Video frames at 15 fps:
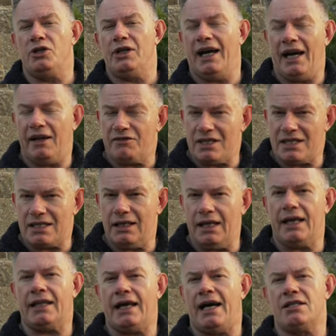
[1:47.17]
you have to
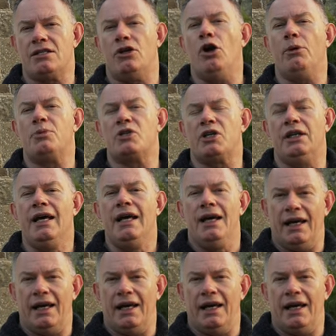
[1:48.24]
select that as an option,